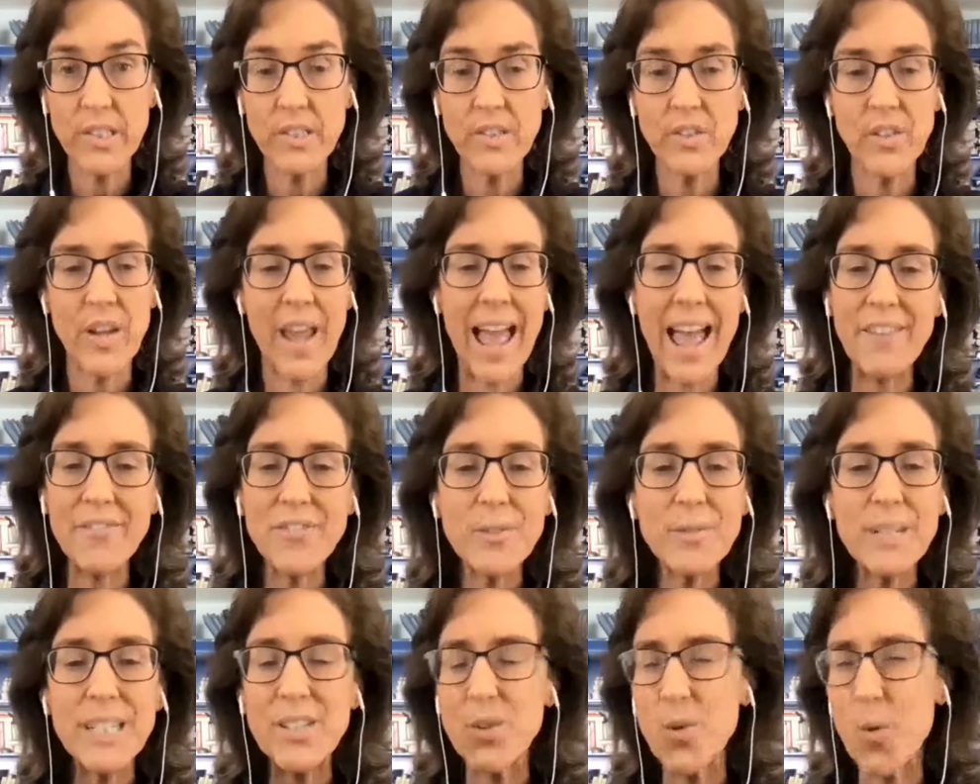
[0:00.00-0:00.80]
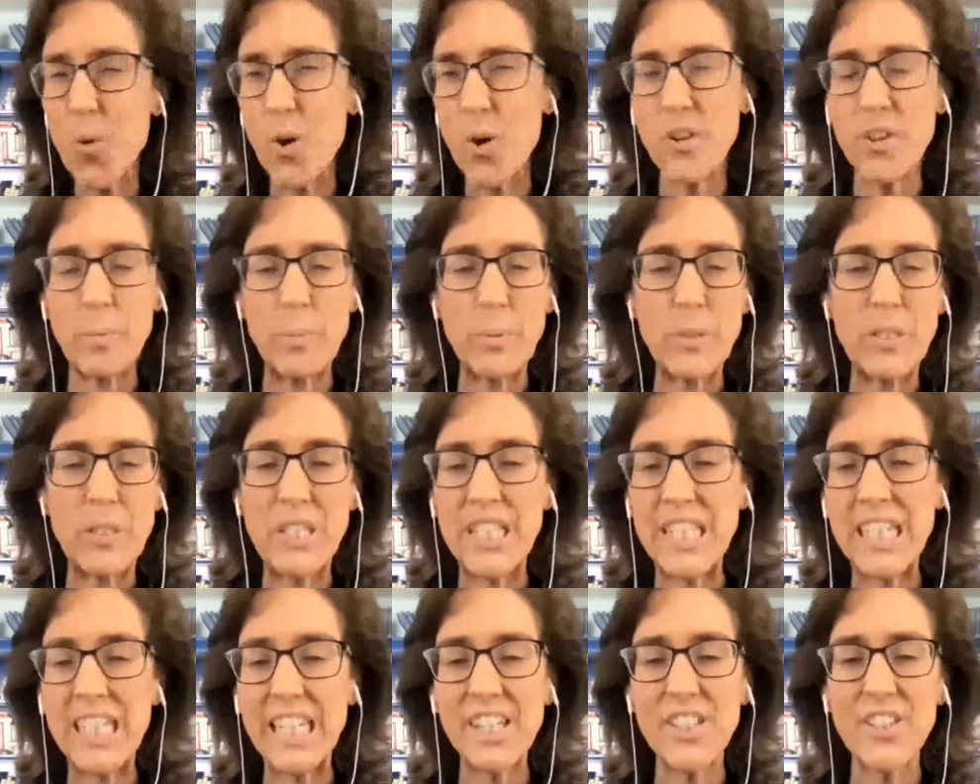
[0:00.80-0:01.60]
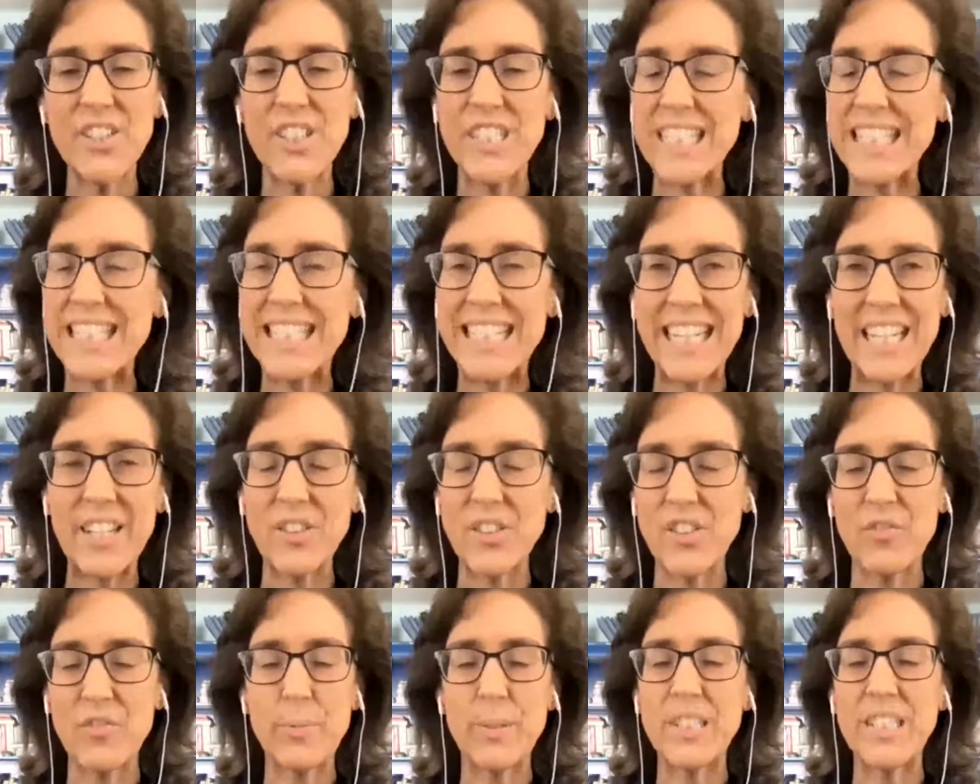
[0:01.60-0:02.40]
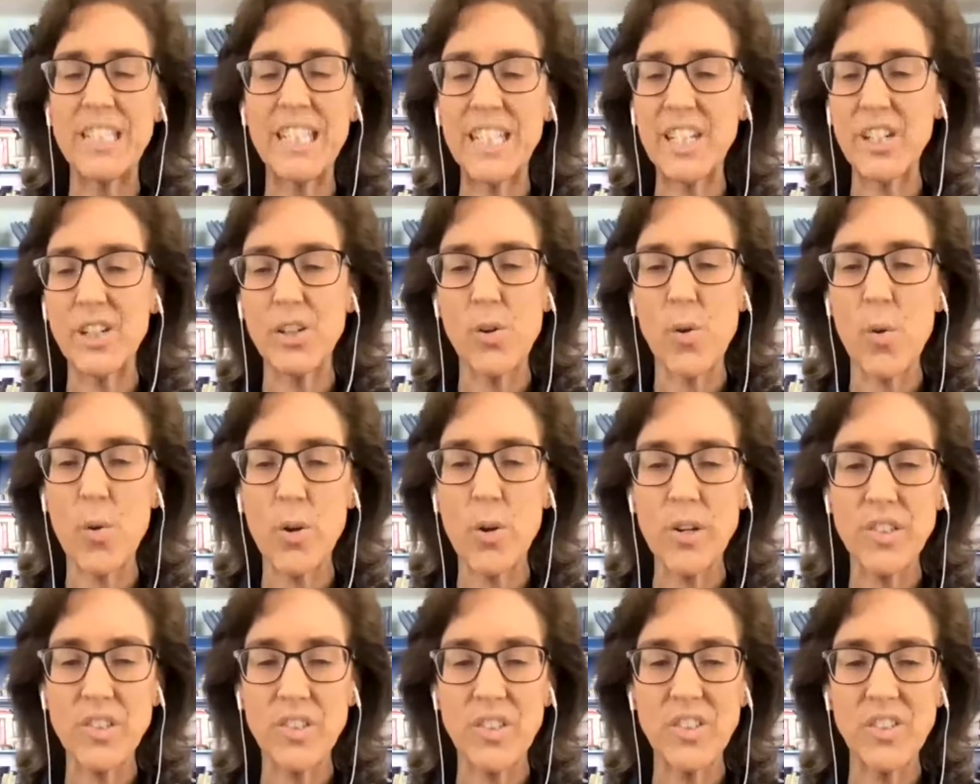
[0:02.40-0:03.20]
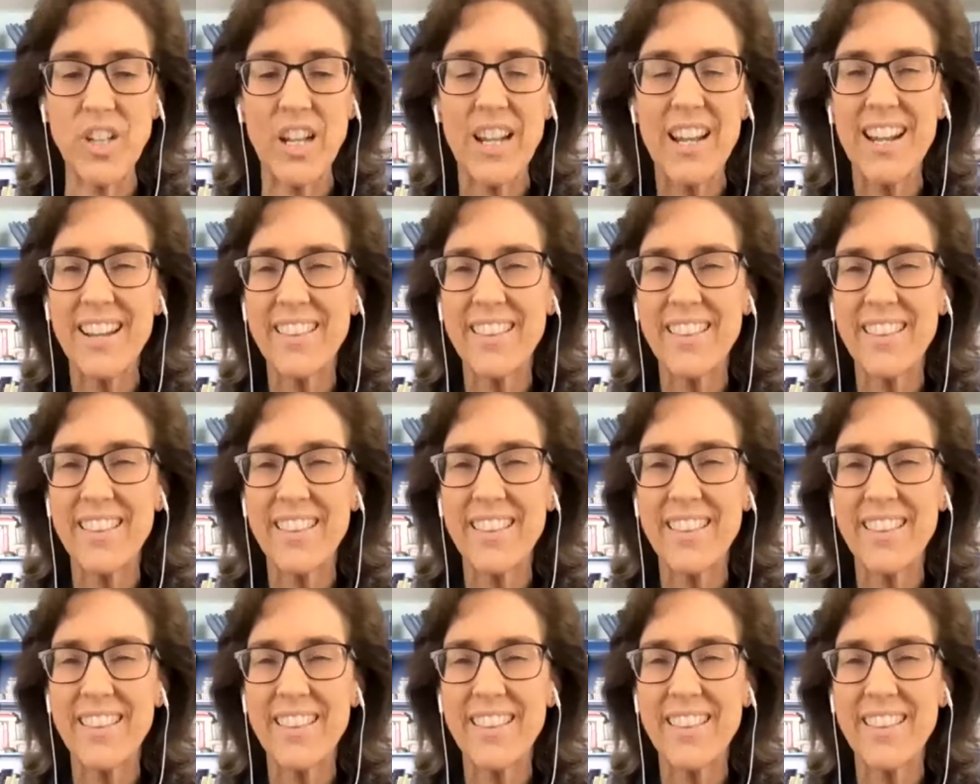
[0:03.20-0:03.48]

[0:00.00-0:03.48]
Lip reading: you have to ignore the particular details of particular horses.